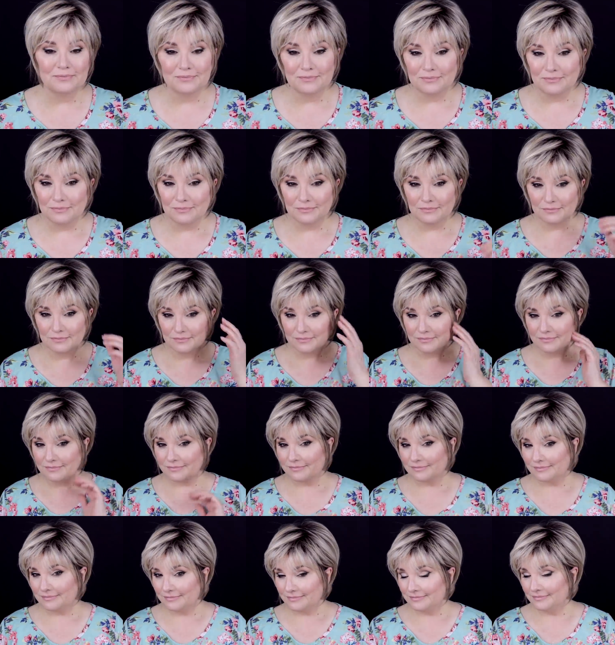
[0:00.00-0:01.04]

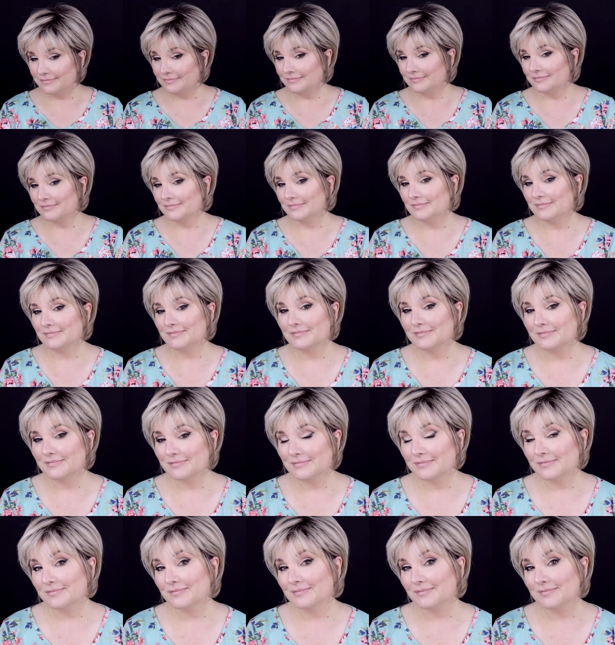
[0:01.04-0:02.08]

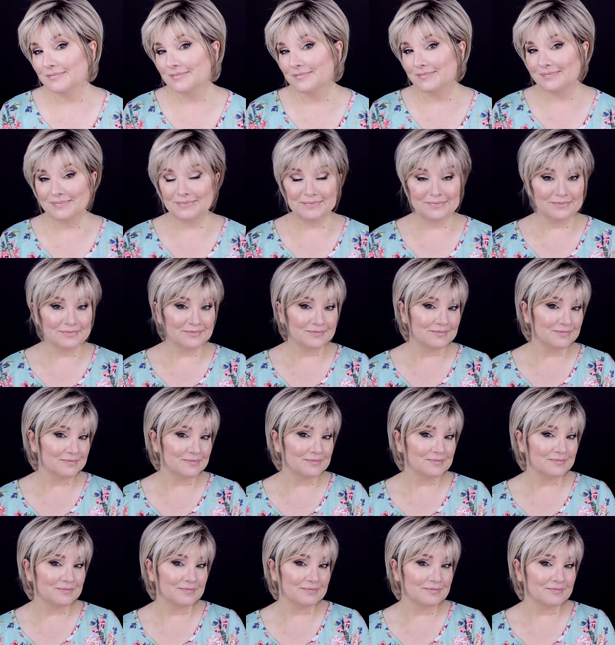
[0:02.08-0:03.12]

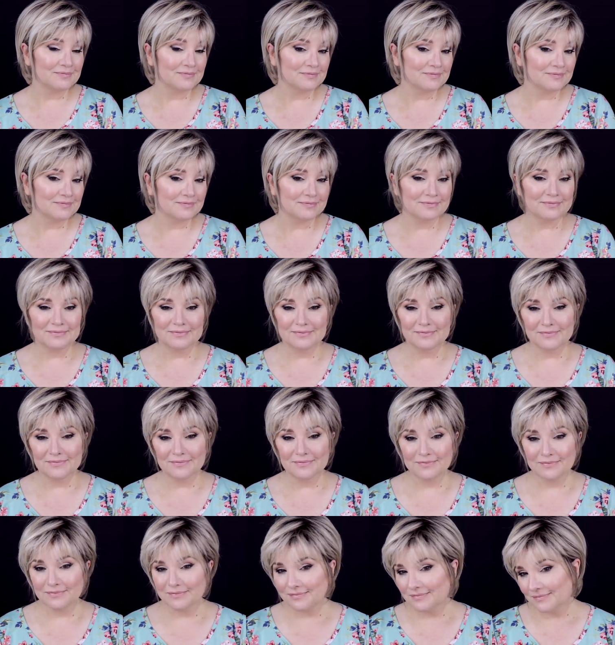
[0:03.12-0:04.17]

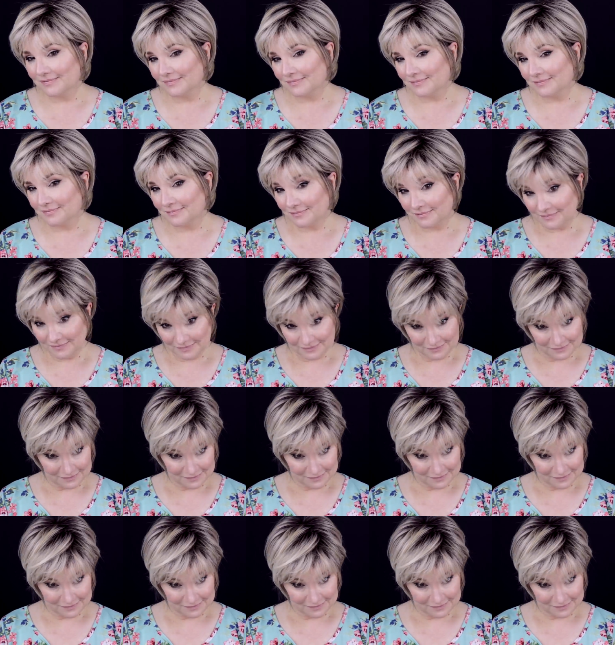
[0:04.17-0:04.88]
[no speech]